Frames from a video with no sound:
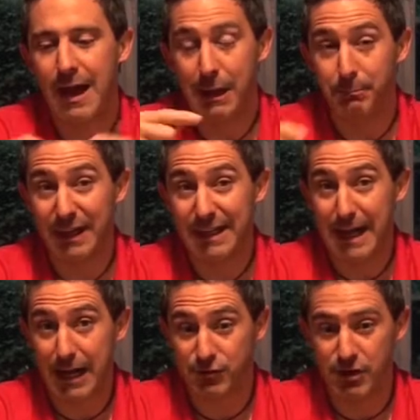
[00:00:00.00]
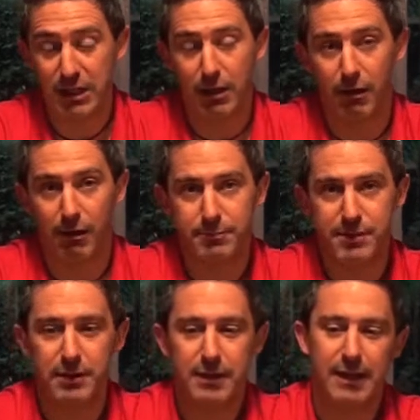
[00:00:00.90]
and being naturally carved
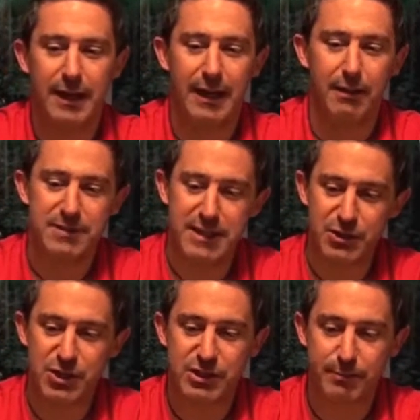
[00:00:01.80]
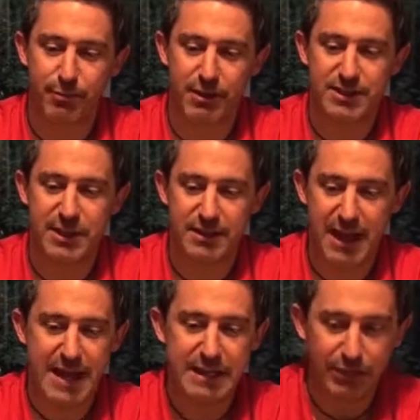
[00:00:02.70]
is actually suppressing the
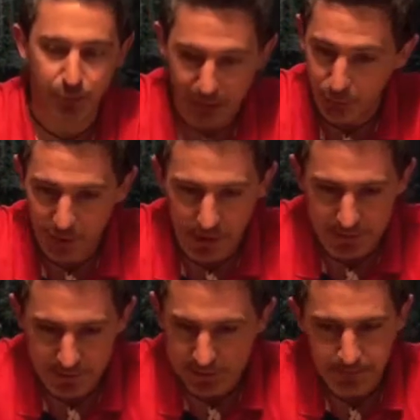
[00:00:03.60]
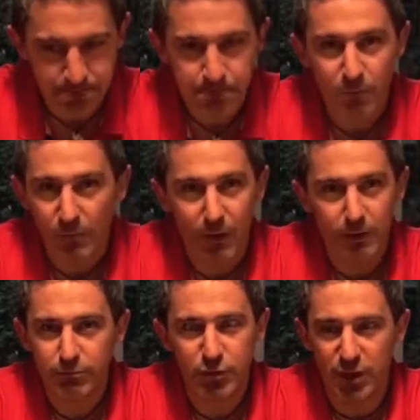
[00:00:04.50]
head a little bit, although it's
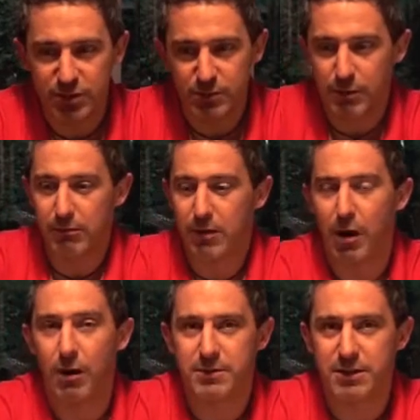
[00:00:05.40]
just as well carved.